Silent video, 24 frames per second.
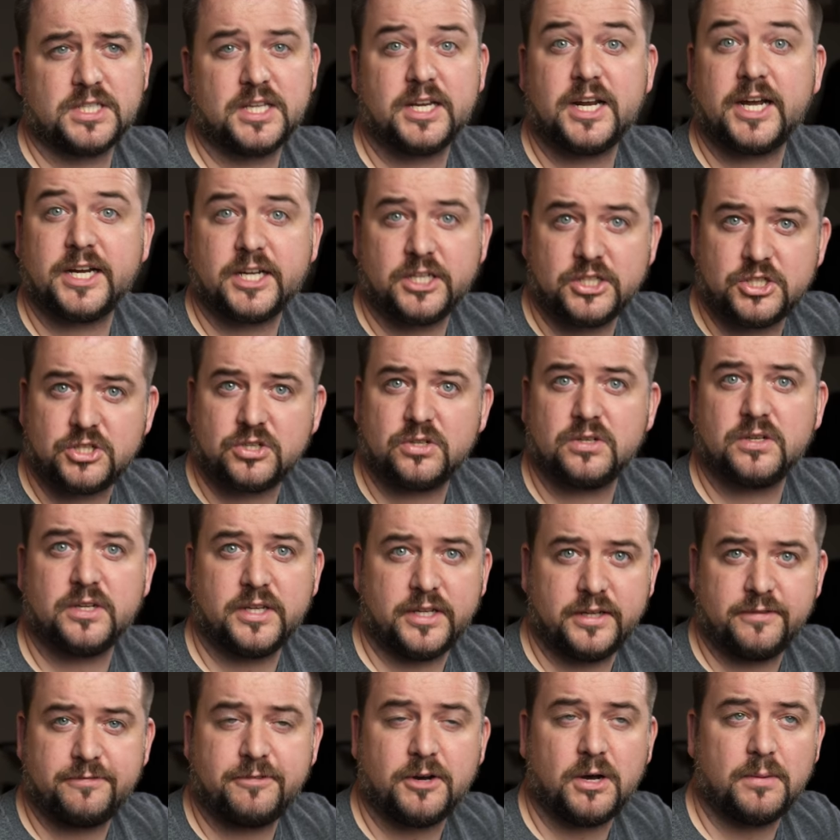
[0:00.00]
that I could
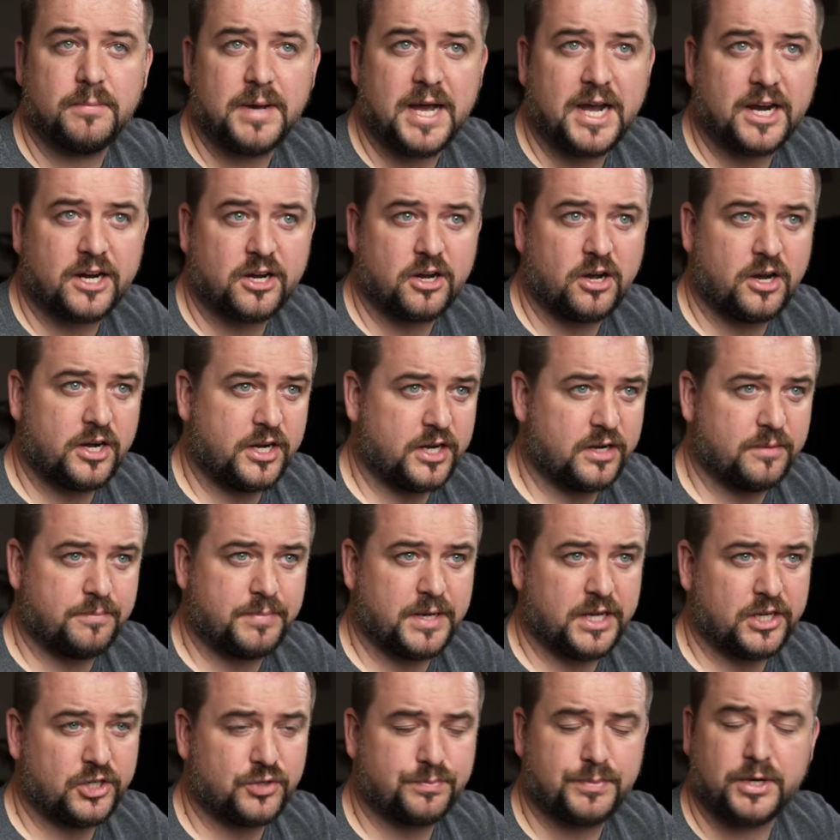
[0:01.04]
certainly fall back on in a
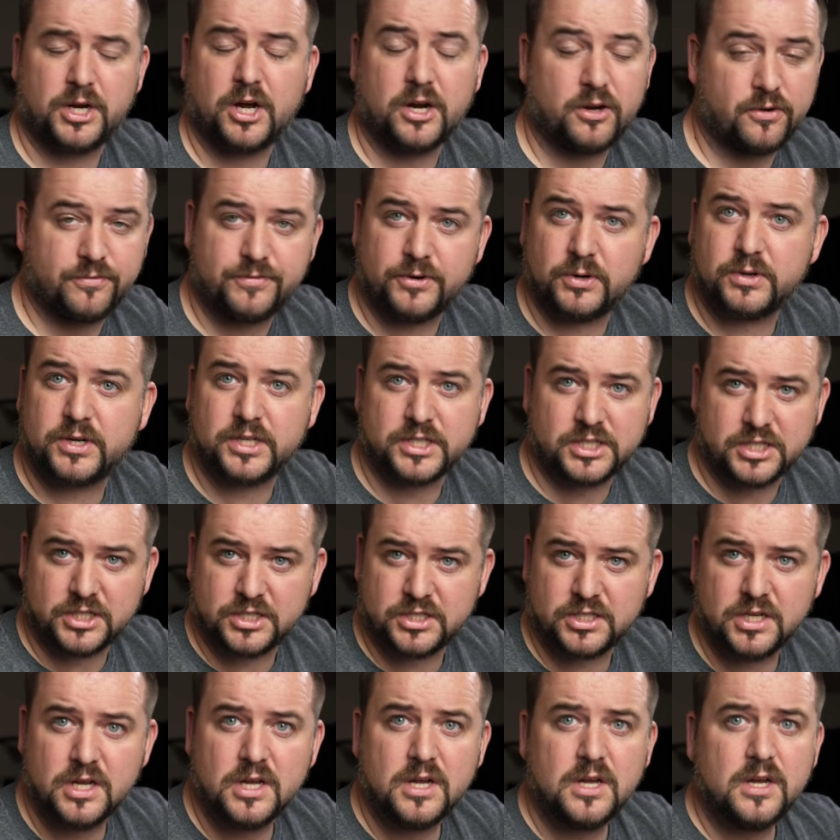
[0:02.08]
pinch, but autofocus
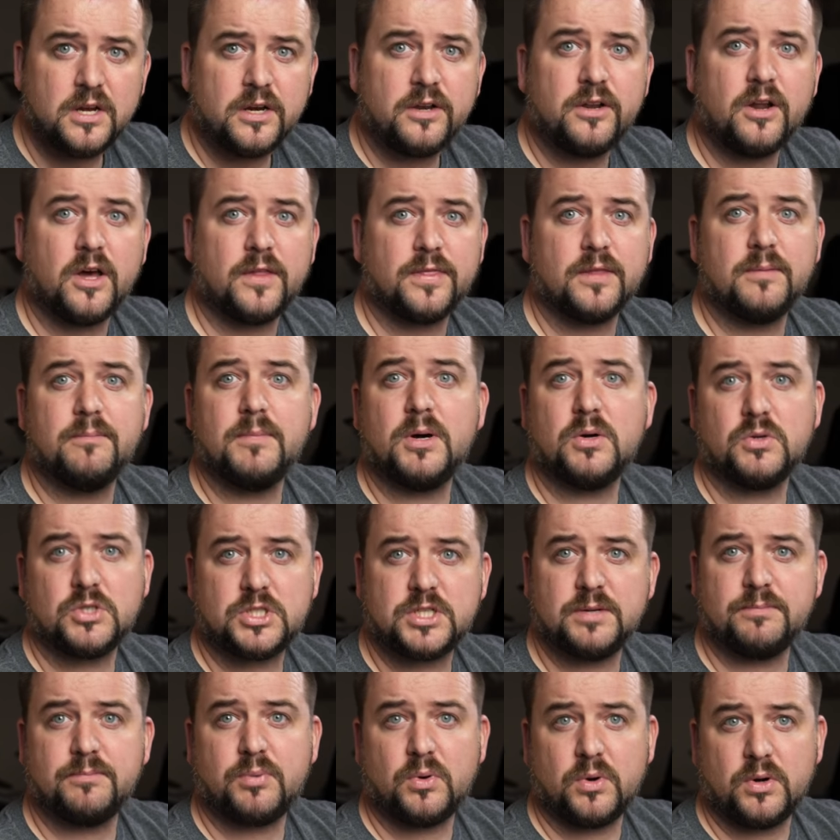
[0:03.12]
is not the most
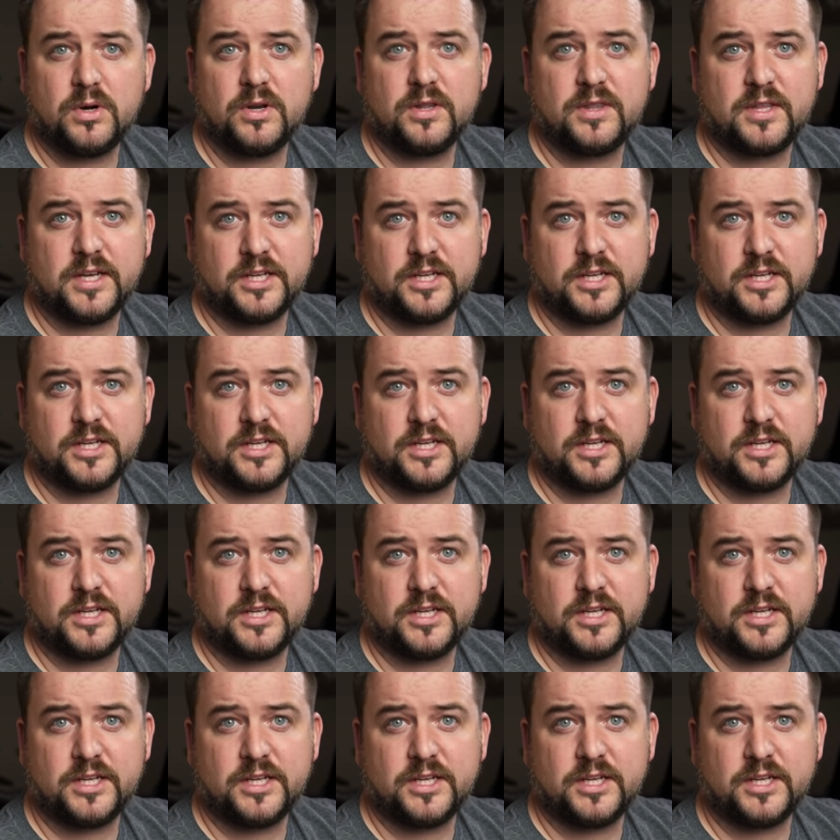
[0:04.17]
important